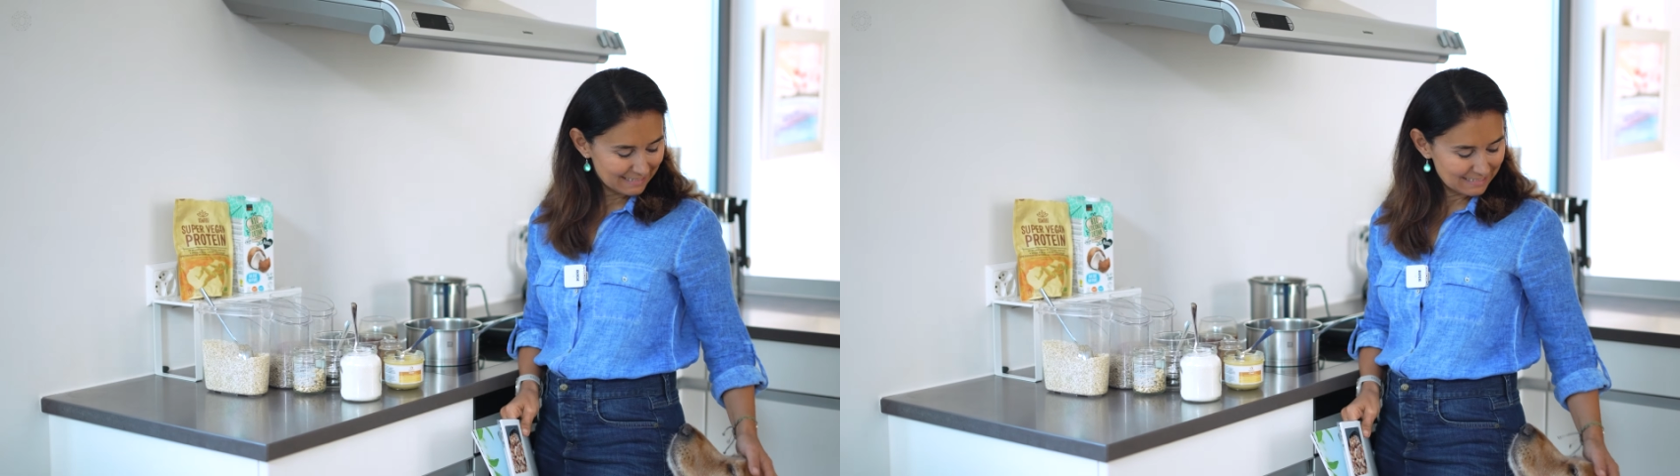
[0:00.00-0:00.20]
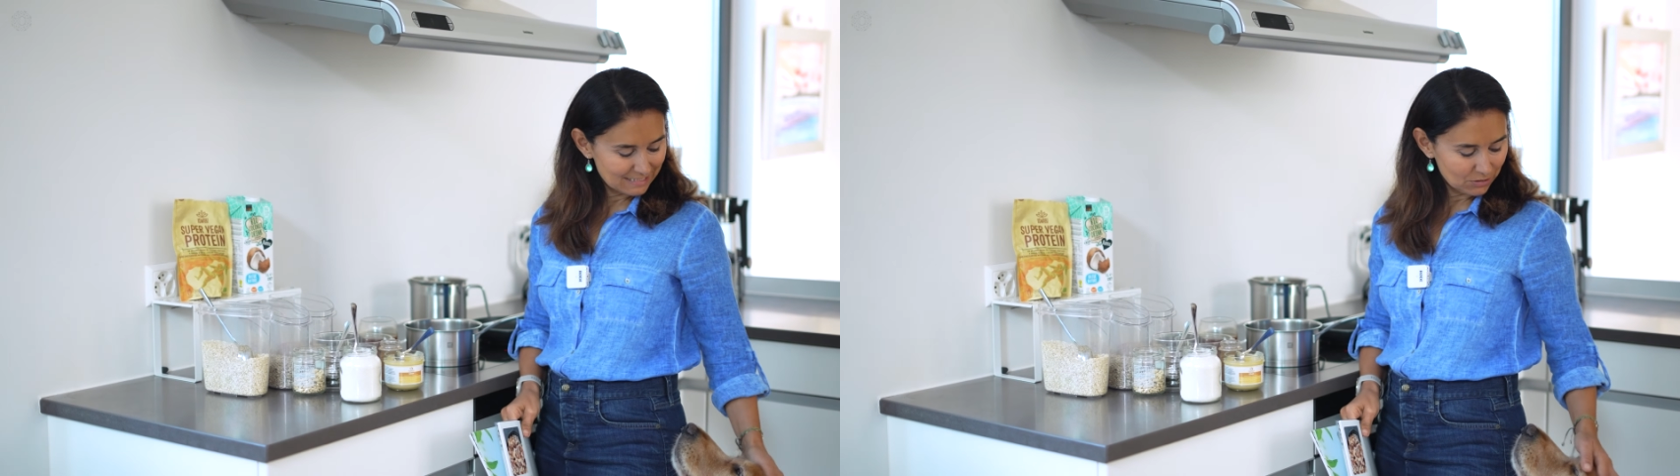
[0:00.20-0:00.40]

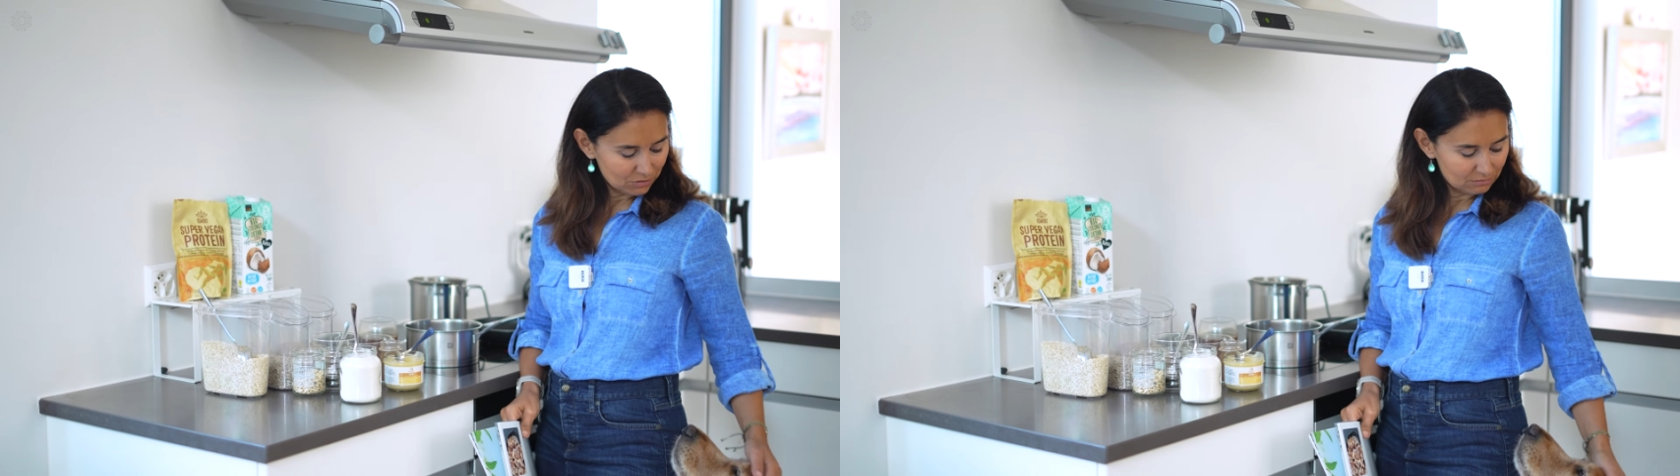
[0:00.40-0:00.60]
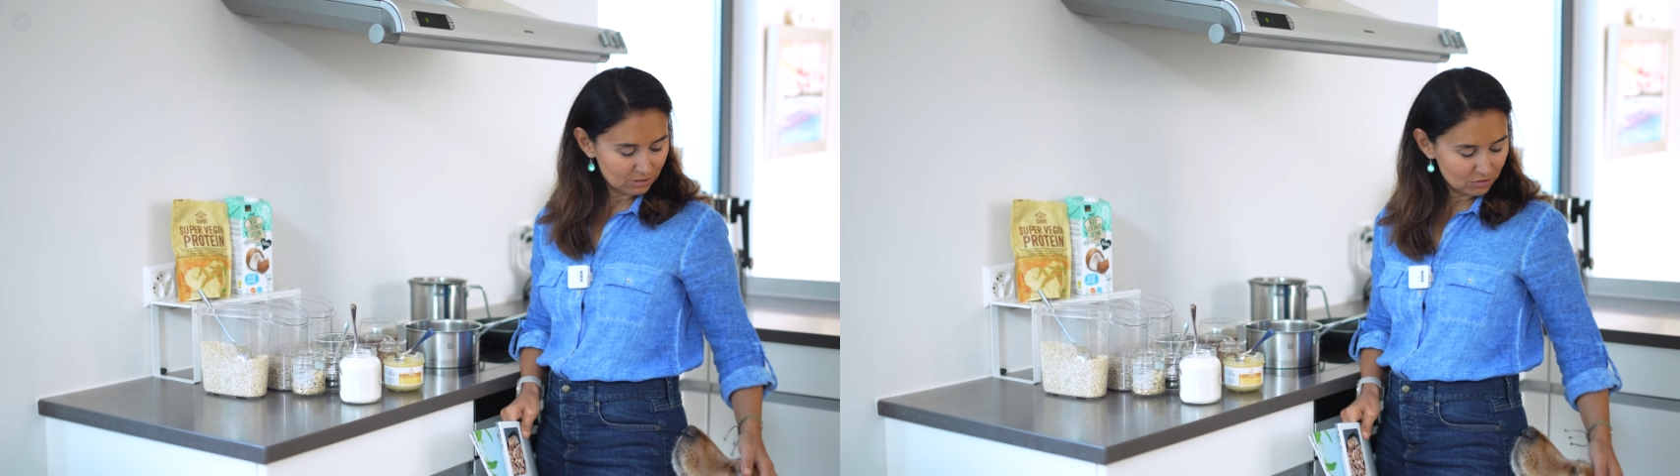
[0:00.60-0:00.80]

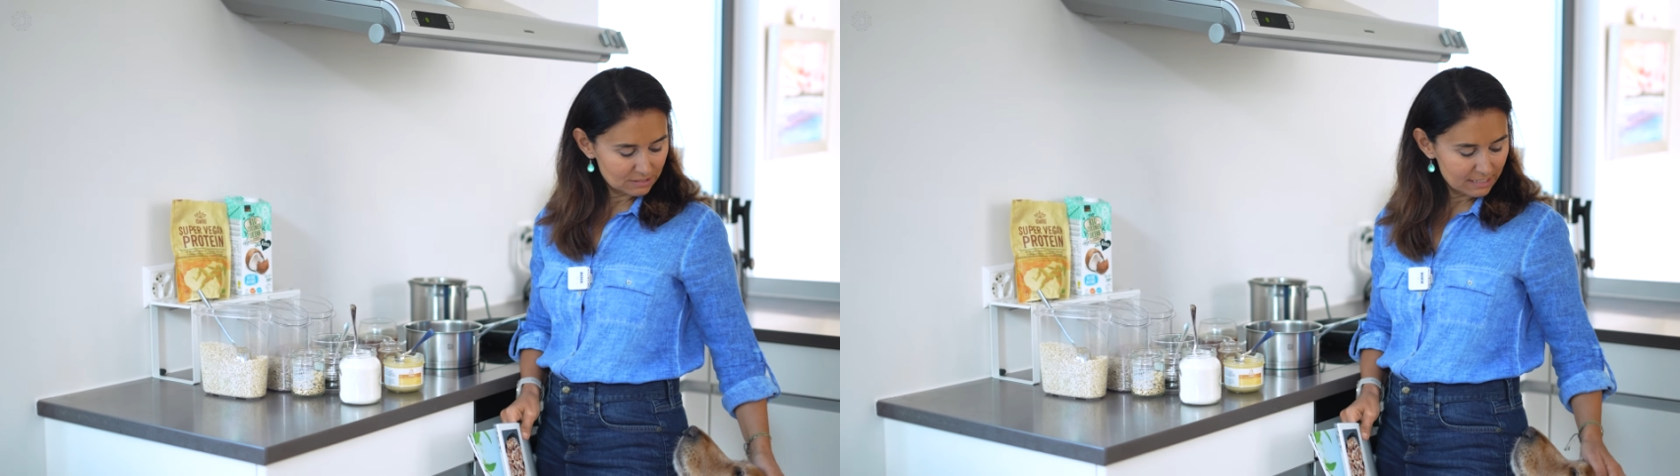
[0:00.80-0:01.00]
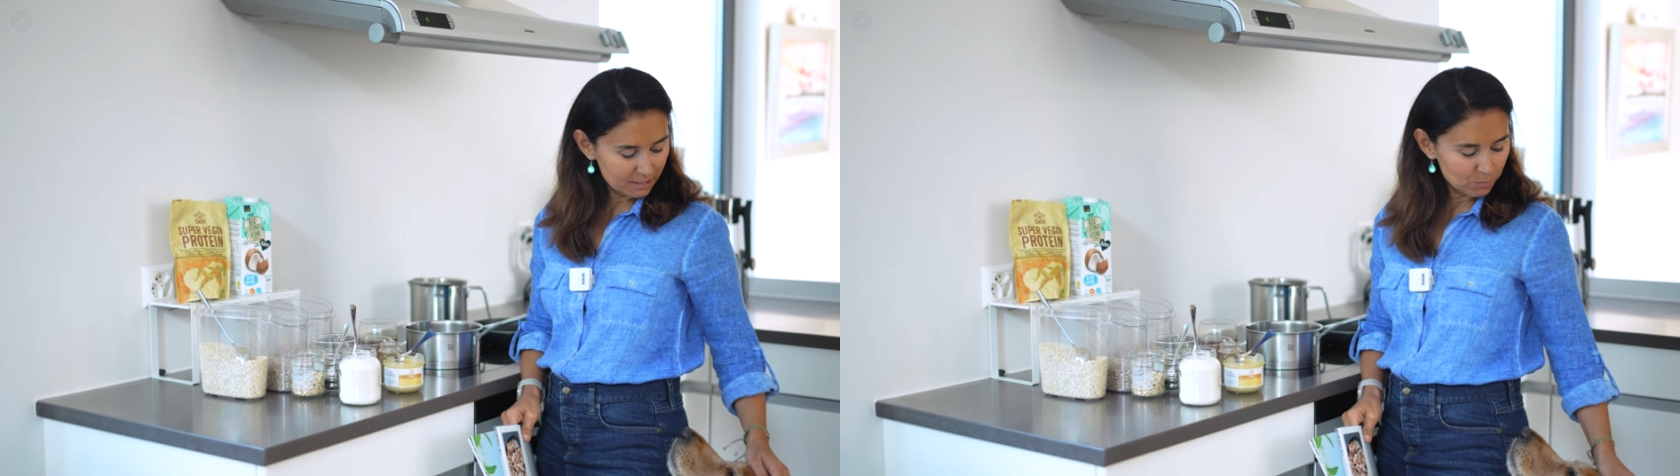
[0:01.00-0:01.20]
So,
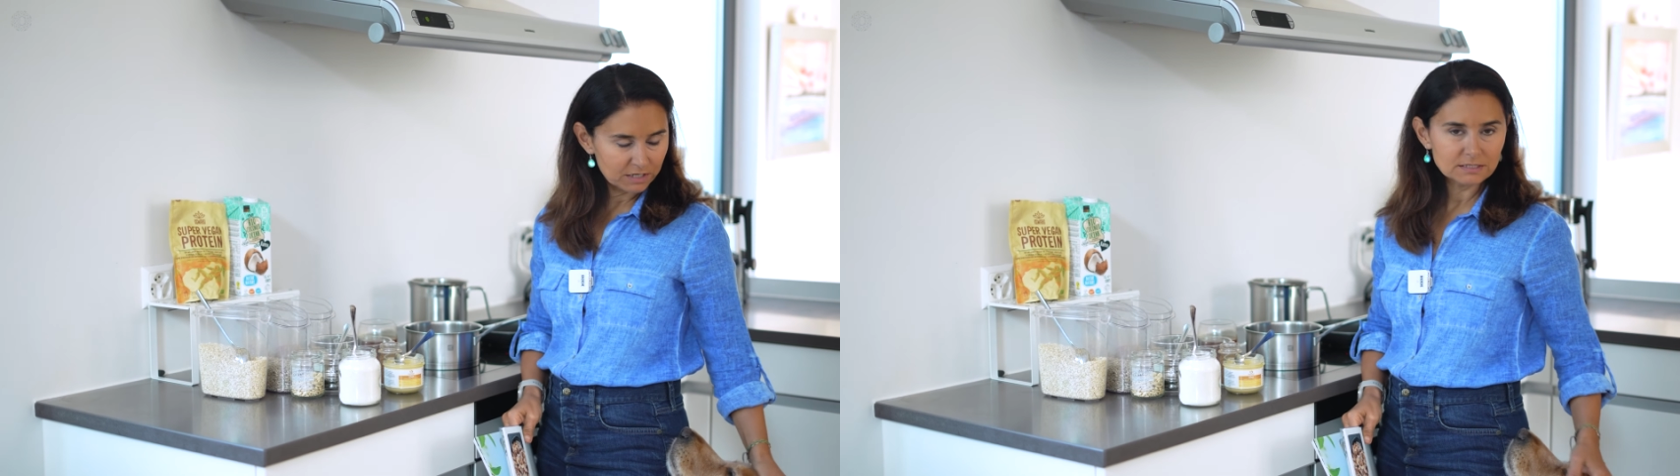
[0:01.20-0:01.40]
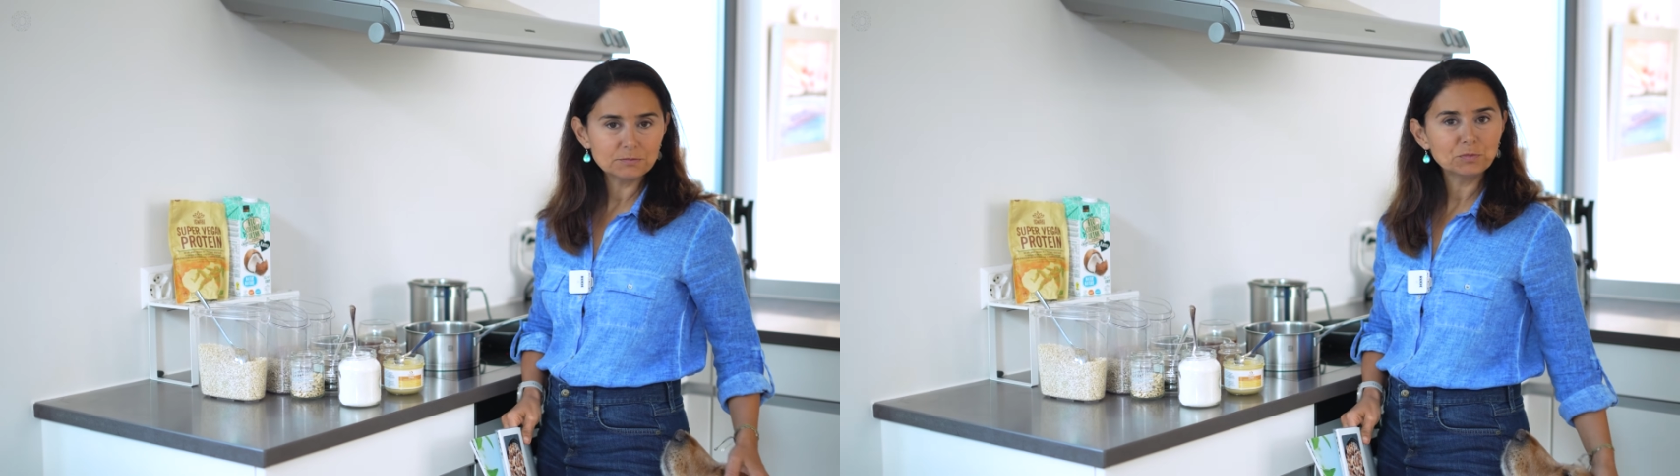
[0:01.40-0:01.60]
looks like
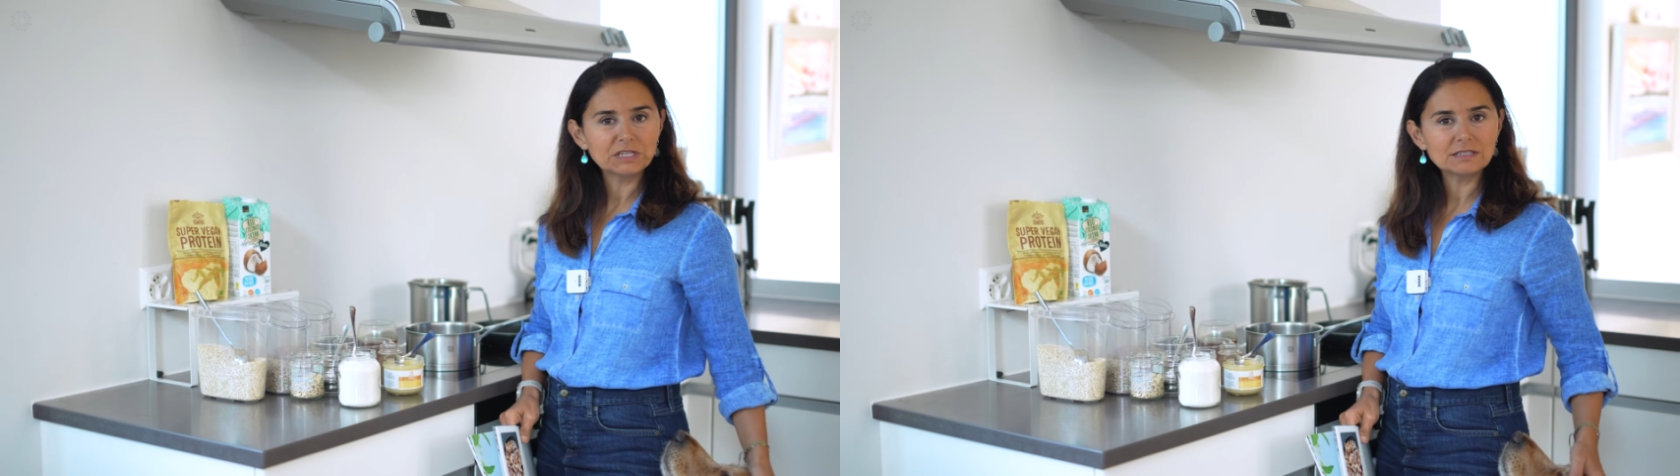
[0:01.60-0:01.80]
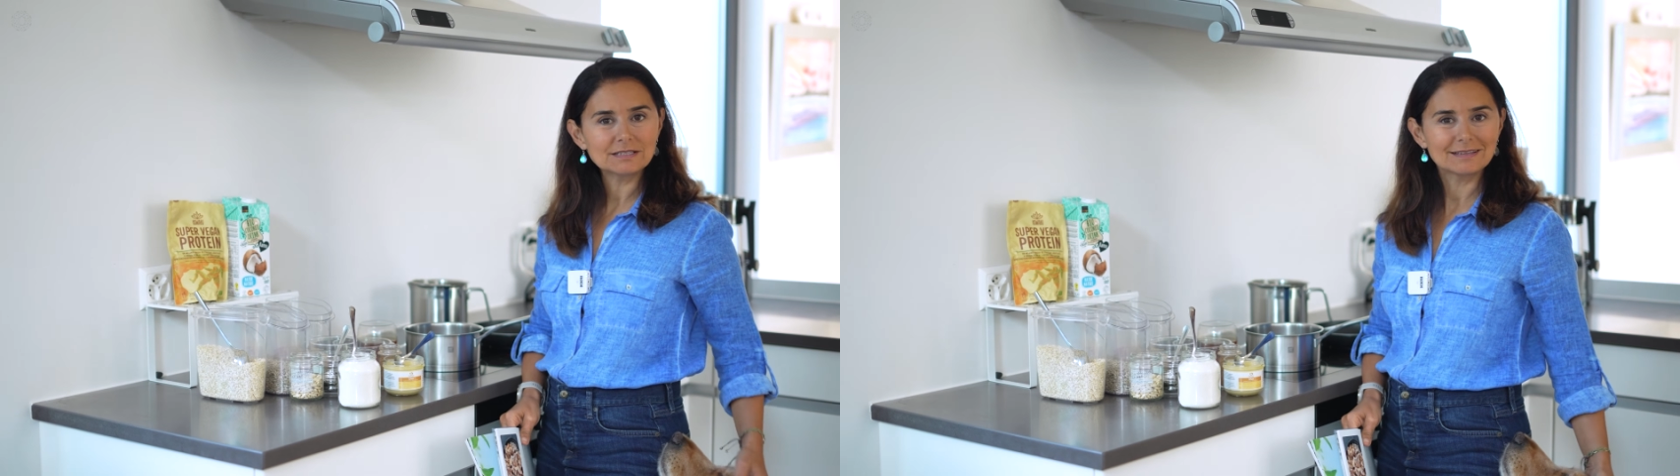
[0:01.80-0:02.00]
Maxim
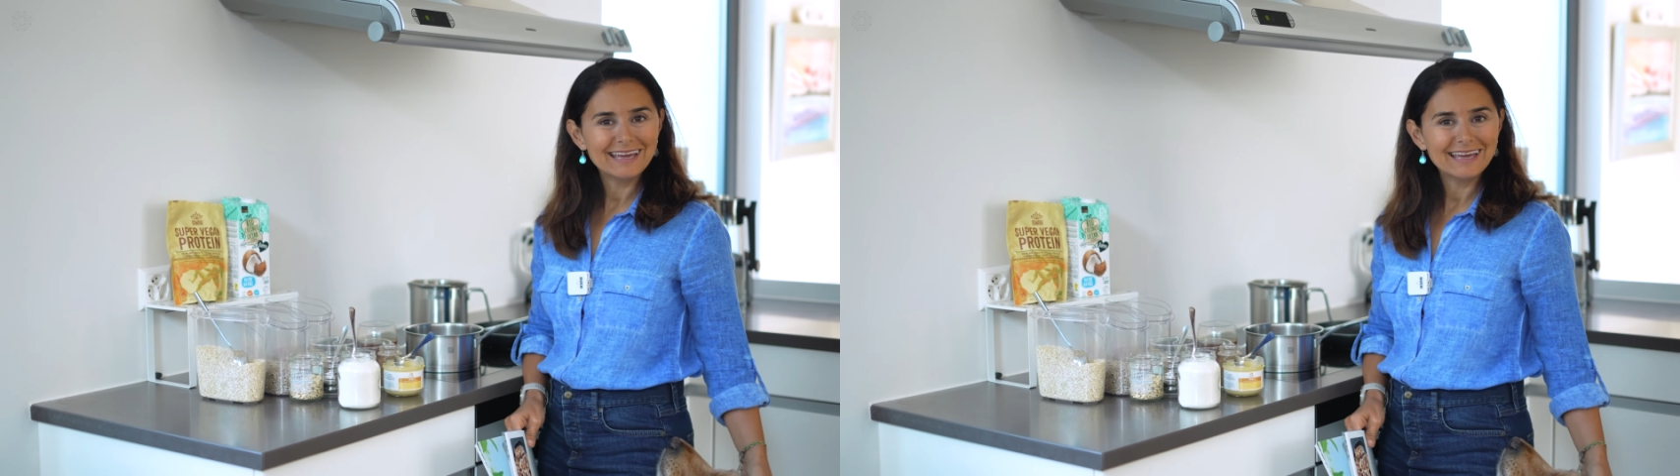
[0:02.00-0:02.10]
needs